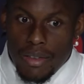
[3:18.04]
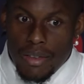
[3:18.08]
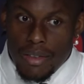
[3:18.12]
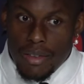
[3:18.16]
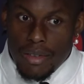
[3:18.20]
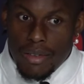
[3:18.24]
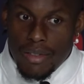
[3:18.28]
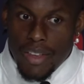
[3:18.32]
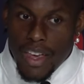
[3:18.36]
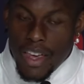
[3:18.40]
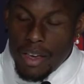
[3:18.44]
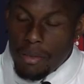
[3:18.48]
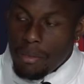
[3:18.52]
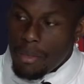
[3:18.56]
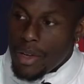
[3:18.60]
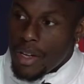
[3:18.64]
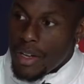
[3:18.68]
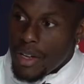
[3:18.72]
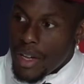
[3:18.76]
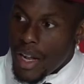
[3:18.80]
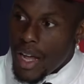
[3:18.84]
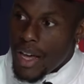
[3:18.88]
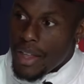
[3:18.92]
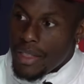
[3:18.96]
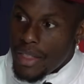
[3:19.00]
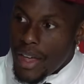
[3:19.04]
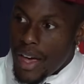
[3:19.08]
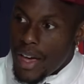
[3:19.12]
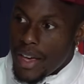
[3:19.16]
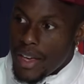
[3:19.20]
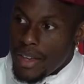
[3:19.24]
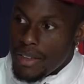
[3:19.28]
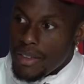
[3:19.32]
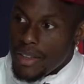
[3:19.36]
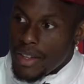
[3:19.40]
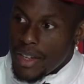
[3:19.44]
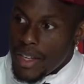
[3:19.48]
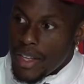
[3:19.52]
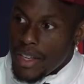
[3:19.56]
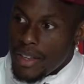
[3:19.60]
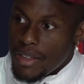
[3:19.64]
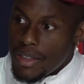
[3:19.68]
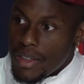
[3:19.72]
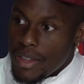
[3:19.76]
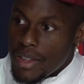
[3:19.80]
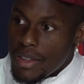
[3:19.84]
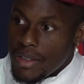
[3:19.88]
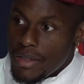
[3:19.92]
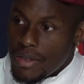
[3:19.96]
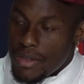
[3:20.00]
statement like that isn't
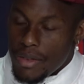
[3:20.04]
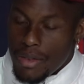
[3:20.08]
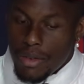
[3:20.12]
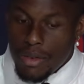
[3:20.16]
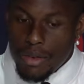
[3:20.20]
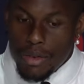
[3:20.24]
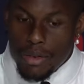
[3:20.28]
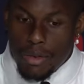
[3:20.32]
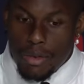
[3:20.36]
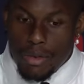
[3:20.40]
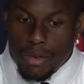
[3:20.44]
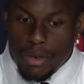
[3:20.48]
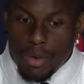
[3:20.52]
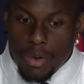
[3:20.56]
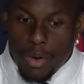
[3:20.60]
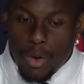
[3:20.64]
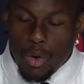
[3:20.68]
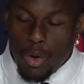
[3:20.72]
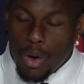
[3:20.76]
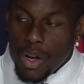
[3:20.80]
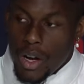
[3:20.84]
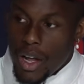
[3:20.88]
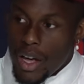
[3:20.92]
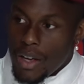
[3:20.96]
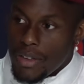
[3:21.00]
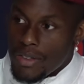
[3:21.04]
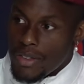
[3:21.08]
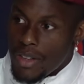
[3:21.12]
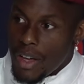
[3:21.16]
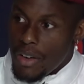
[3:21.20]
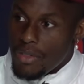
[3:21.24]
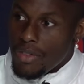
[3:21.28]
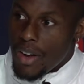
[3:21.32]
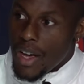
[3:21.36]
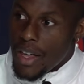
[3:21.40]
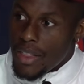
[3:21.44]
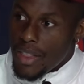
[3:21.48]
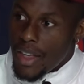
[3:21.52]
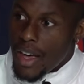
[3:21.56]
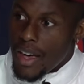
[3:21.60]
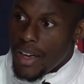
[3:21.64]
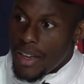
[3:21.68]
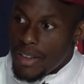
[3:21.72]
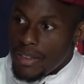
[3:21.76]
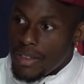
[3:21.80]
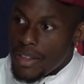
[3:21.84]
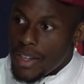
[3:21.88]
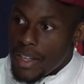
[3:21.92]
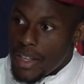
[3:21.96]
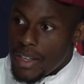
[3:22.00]
easy to call out stuff like that
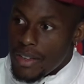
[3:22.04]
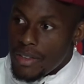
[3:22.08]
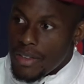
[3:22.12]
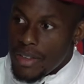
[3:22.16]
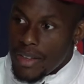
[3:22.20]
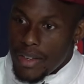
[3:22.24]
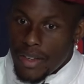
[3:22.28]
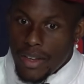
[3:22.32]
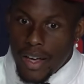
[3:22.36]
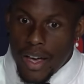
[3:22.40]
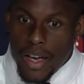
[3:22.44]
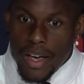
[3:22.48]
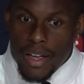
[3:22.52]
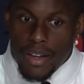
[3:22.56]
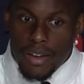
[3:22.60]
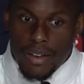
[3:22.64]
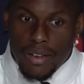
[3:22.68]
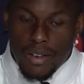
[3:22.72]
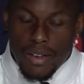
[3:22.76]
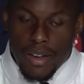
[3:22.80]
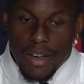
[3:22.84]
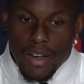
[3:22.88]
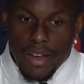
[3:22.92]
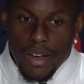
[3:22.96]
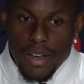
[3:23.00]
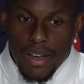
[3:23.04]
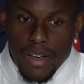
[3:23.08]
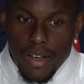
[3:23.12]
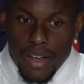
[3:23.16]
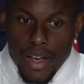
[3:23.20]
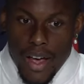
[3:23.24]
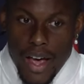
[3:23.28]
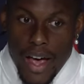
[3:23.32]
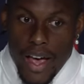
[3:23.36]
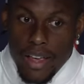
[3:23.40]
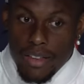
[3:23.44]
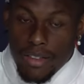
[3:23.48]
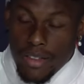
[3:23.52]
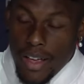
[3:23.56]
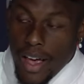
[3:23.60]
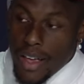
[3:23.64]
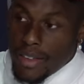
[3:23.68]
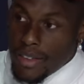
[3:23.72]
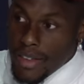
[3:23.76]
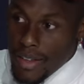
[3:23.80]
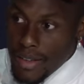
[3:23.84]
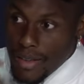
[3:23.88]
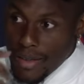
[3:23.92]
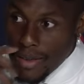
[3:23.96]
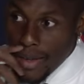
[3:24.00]
isn't easy and as
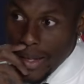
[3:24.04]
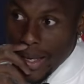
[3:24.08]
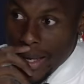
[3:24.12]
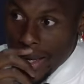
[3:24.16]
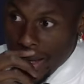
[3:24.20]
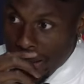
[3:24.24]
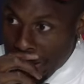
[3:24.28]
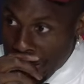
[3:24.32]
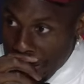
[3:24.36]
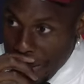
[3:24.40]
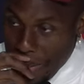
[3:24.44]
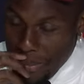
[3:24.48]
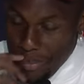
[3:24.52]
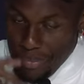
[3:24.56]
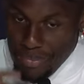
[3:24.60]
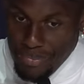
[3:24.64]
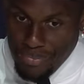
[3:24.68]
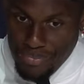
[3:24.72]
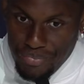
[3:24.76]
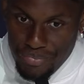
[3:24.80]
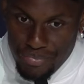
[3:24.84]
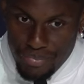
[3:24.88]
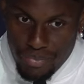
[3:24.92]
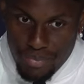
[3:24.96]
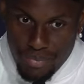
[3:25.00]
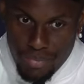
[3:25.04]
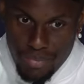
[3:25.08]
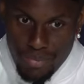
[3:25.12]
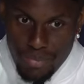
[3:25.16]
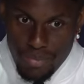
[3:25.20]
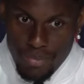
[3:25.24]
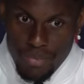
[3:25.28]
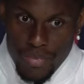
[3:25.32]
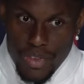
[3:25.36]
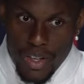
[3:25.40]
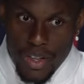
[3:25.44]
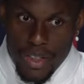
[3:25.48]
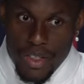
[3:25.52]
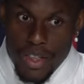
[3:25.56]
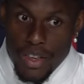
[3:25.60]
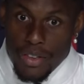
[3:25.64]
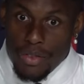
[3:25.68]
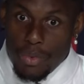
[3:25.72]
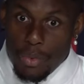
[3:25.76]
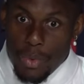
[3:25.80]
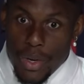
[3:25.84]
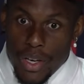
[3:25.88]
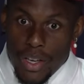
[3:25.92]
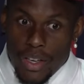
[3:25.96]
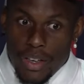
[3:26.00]
as he's seen
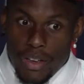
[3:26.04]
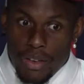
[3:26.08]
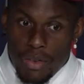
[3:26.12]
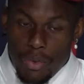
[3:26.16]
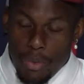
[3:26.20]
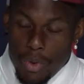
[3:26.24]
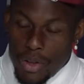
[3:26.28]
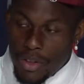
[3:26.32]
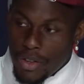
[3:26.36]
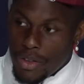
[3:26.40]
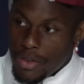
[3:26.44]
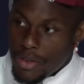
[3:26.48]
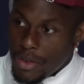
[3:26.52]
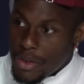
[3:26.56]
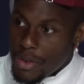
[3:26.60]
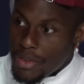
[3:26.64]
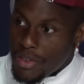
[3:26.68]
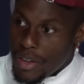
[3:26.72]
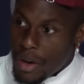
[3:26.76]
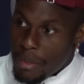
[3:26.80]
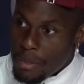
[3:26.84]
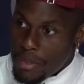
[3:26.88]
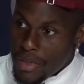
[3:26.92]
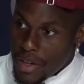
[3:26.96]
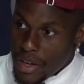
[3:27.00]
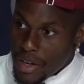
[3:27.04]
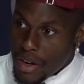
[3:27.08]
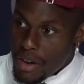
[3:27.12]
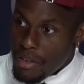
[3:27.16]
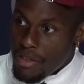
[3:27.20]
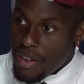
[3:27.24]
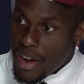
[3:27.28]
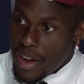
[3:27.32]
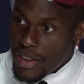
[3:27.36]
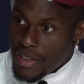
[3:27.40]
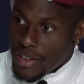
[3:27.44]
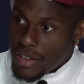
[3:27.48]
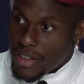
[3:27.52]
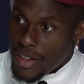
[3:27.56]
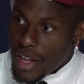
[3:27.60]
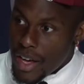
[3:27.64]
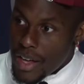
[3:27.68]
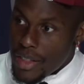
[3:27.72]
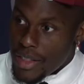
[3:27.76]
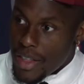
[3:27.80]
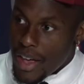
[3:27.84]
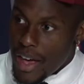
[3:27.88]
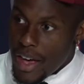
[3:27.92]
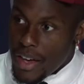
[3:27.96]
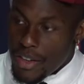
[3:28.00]
this week when you do something courageous
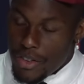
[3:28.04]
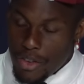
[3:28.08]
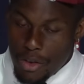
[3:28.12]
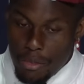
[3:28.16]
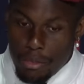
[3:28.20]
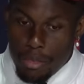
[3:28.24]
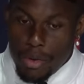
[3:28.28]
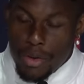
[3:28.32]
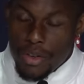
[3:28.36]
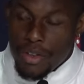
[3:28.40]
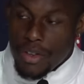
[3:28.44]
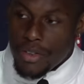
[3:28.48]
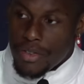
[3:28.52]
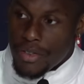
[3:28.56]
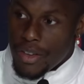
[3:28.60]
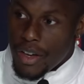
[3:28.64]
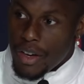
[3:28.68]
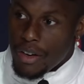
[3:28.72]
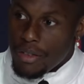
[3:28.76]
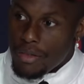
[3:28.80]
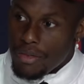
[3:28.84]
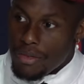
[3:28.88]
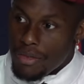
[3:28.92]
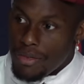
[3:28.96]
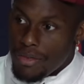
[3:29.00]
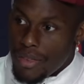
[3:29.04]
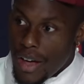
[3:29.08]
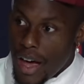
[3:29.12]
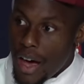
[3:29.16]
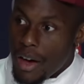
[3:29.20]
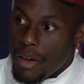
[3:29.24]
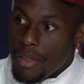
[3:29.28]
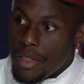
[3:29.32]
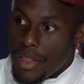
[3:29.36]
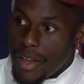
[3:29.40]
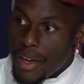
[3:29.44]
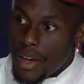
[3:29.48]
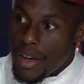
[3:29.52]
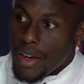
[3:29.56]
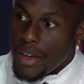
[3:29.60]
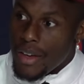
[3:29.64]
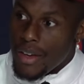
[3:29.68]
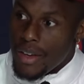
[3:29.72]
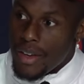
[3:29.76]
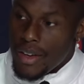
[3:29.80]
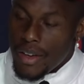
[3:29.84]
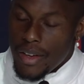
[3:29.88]
like that you put yourself out there